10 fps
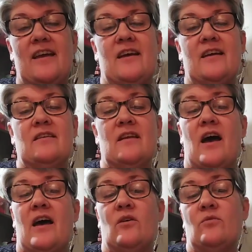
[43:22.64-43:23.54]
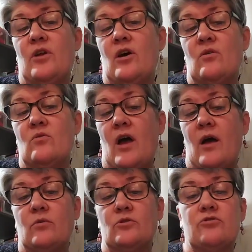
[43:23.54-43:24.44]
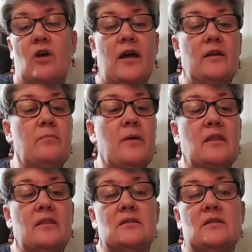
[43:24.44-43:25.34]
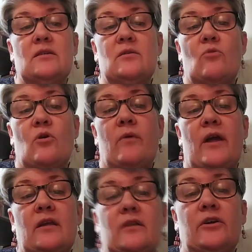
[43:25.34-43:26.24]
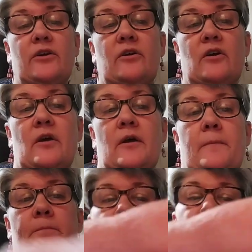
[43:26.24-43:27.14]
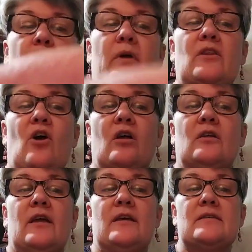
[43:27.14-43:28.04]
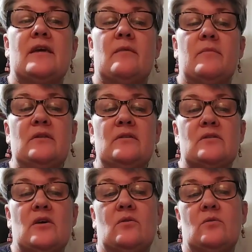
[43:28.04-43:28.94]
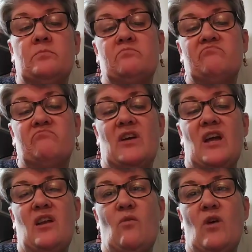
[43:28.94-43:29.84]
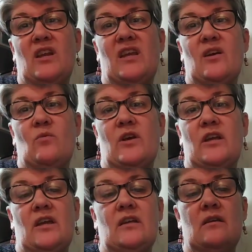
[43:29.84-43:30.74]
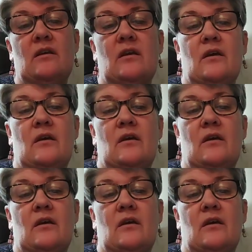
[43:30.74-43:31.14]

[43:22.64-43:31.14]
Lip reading: And I don't know, I will try to bake this a little more regular, but we got the holidays coming, so I kind of wanted to get one in